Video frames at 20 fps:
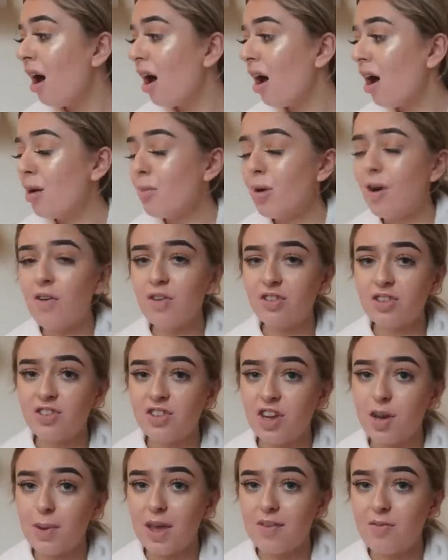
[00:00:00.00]
Um, I've obviously
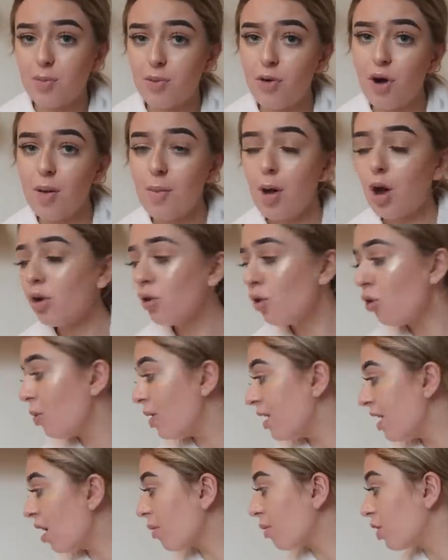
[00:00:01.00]
done a bit of a Primark
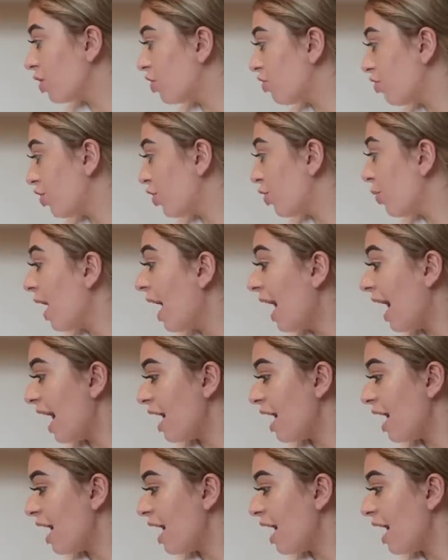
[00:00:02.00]
haul and now I'm going to do